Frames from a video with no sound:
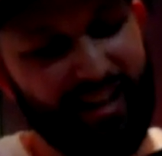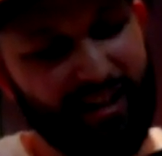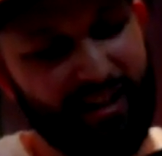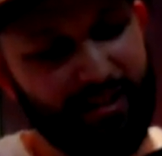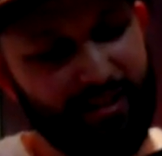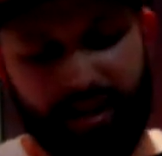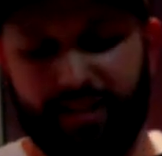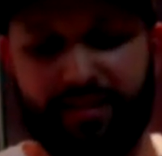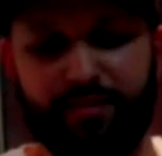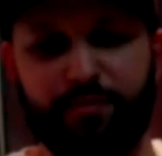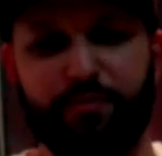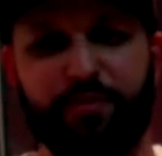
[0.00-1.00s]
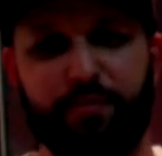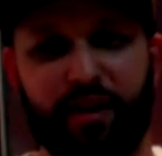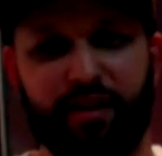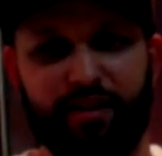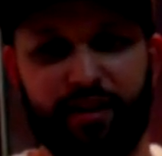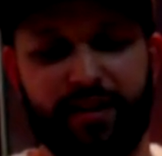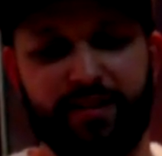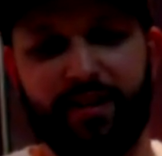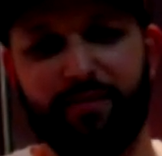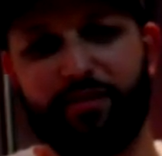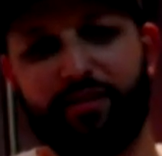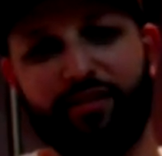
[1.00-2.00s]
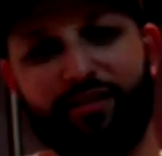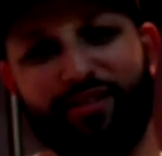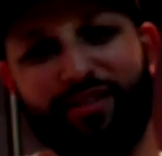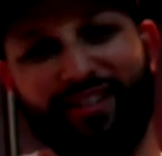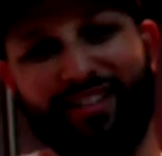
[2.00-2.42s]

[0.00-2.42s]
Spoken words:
guys, have some respect. God damn it.